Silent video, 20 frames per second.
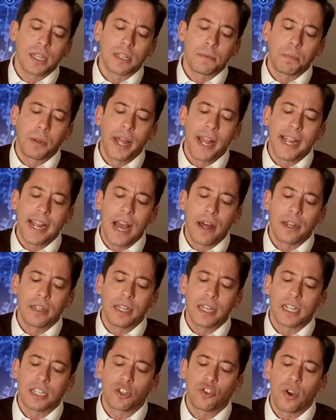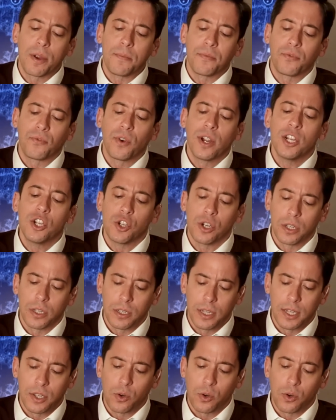that's playing out on the extreme fringes.